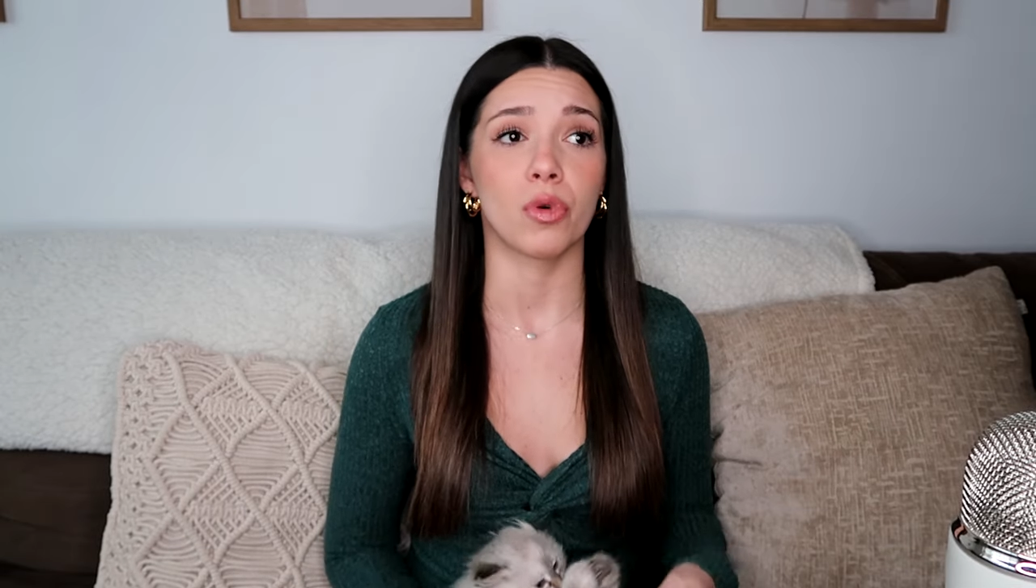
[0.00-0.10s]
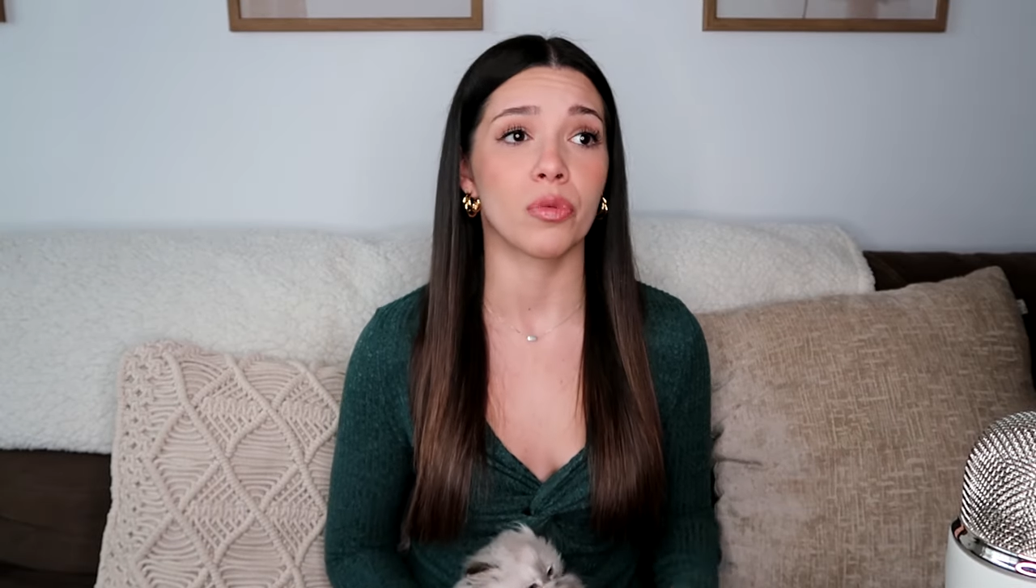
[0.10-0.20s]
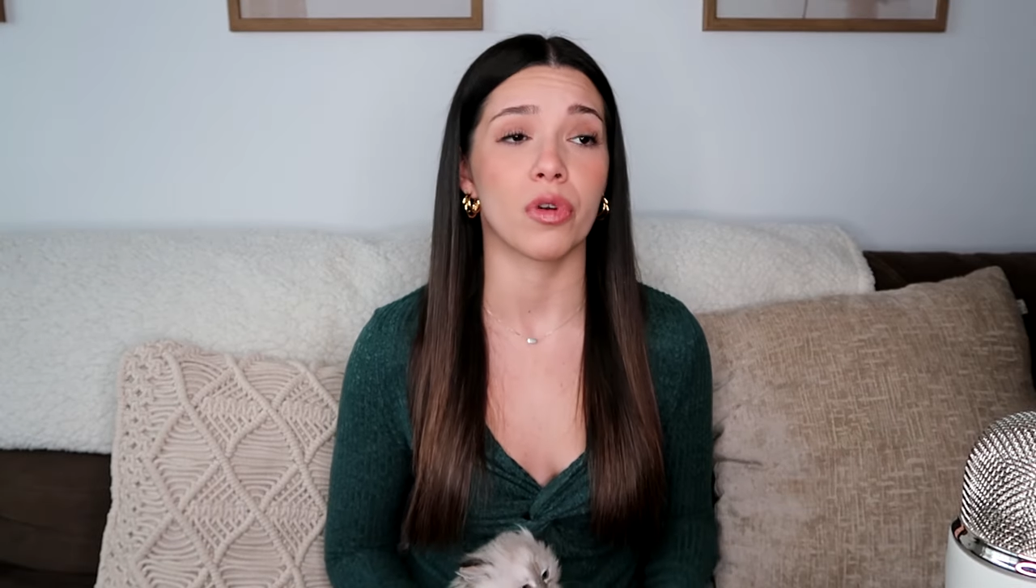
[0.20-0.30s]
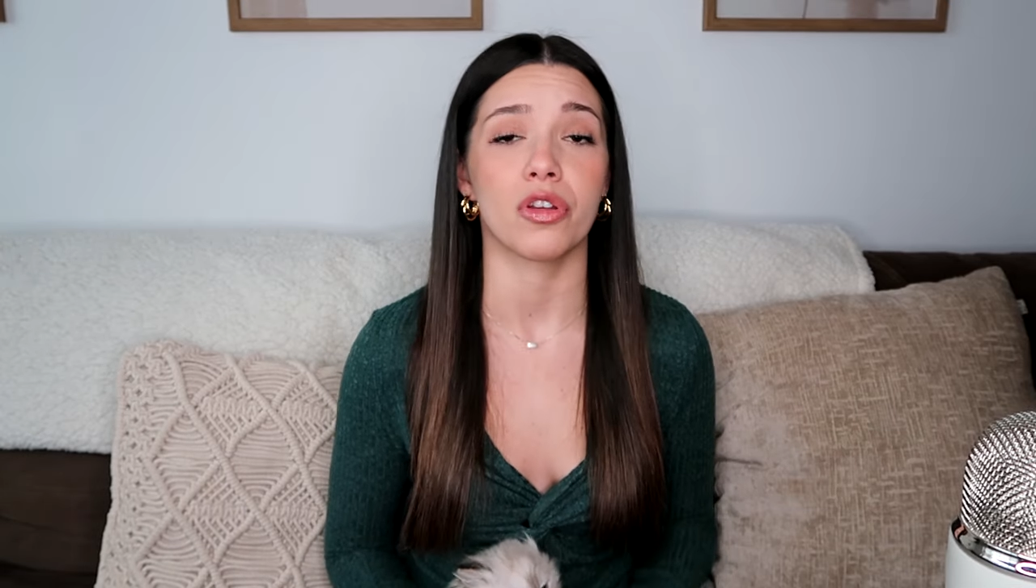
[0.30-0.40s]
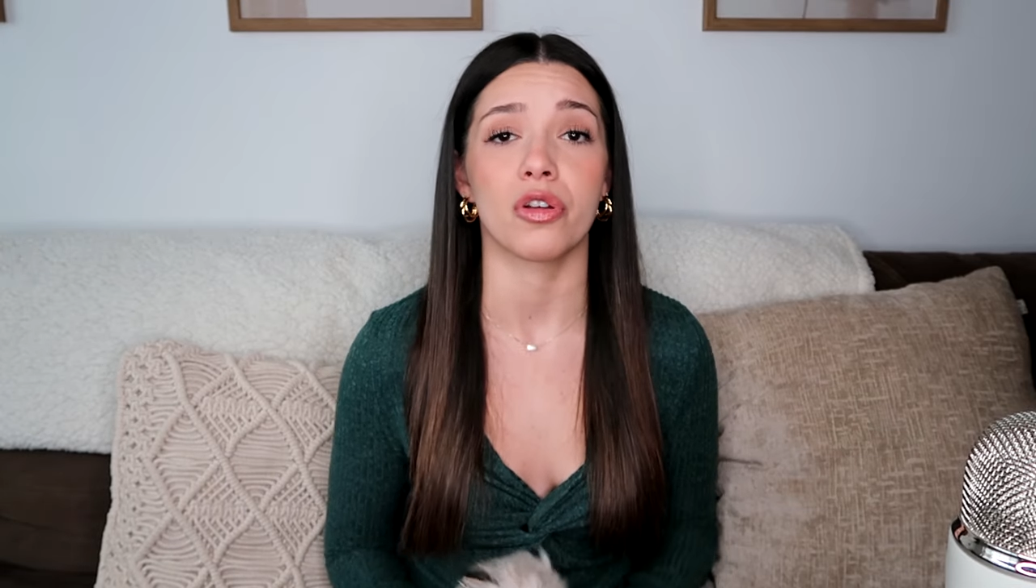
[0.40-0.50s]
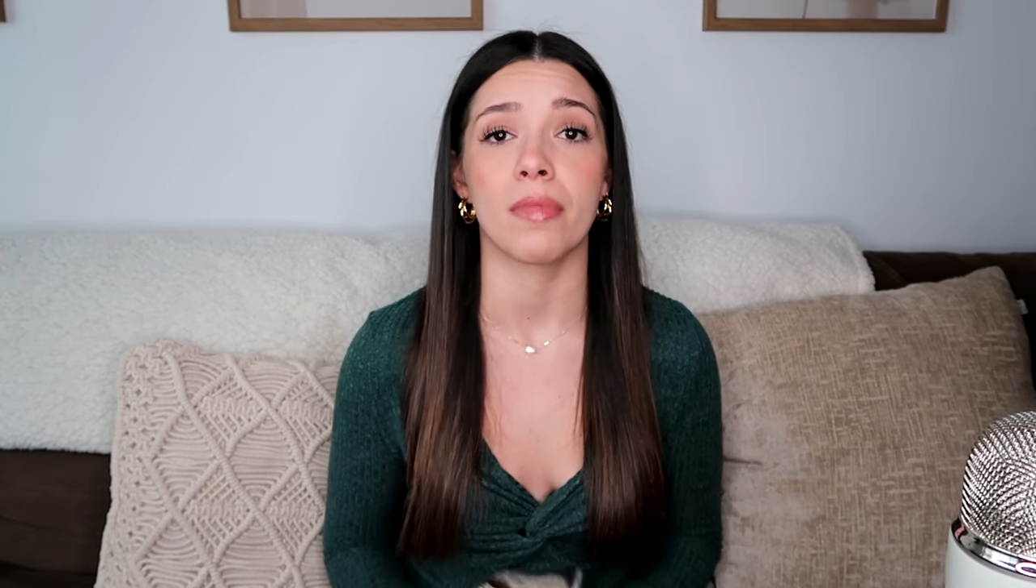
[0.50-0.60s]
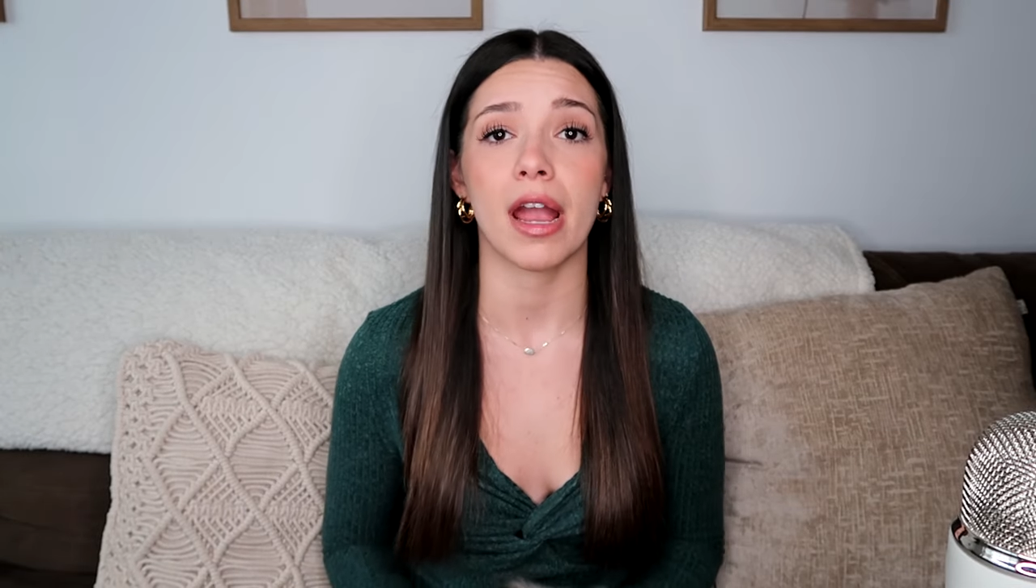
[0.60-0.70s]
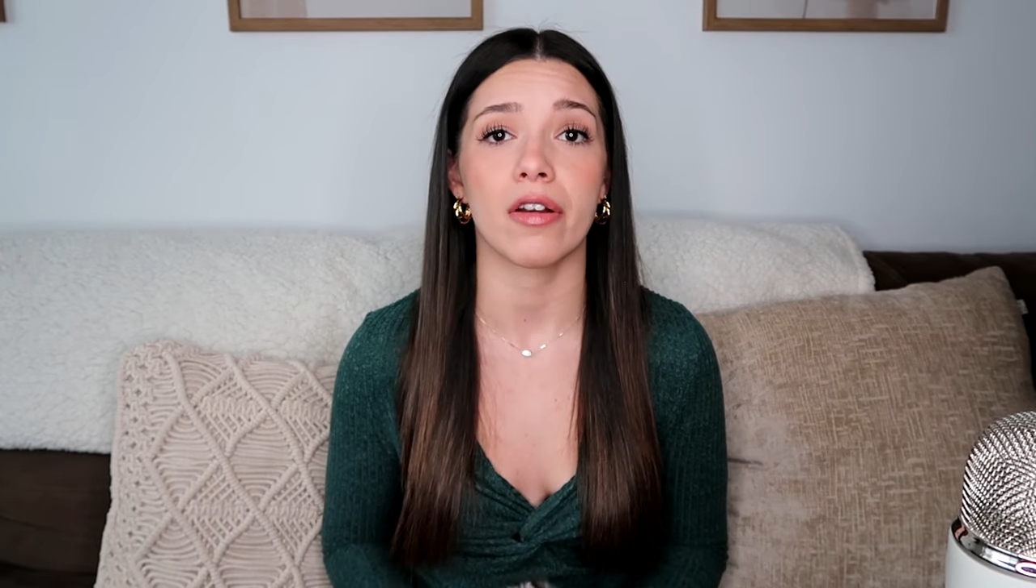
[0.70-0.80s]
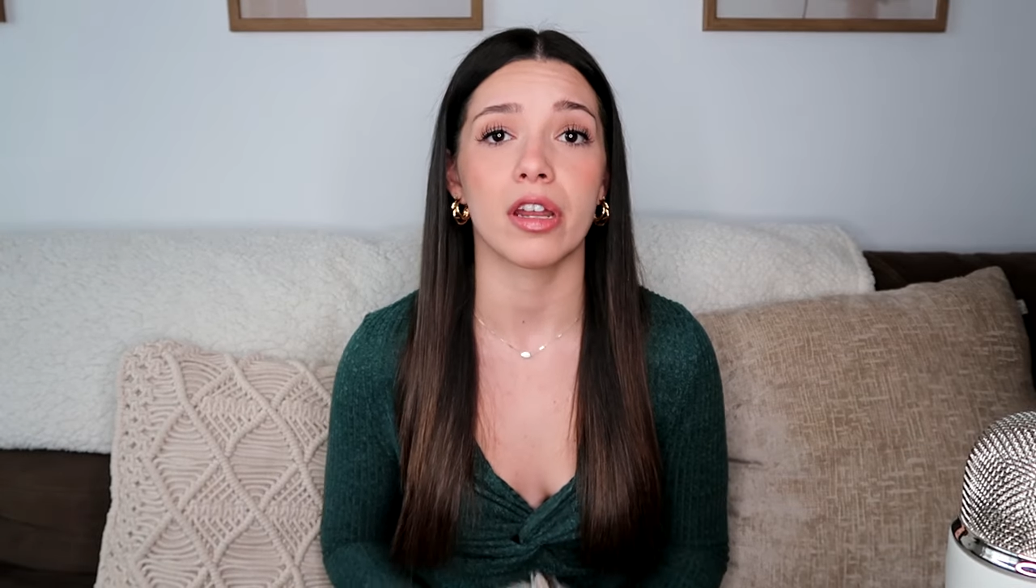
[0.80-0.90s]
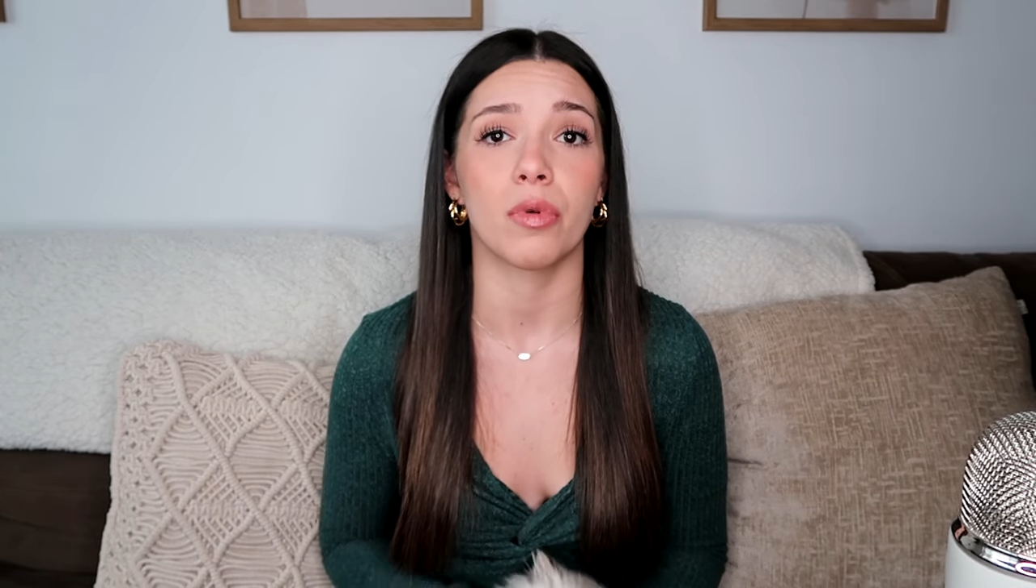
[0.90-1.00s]
one, whether you're
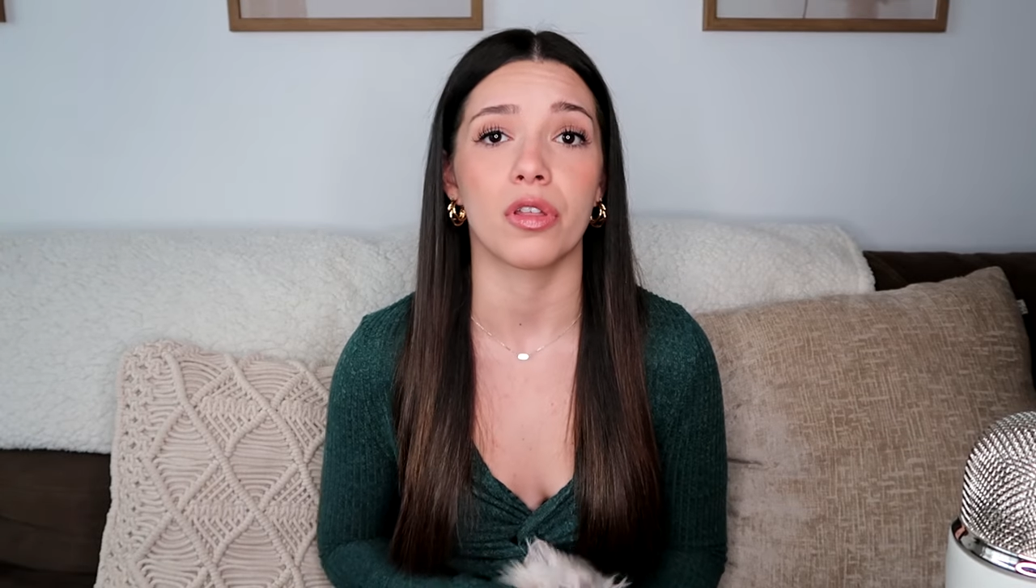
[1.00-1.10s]
married,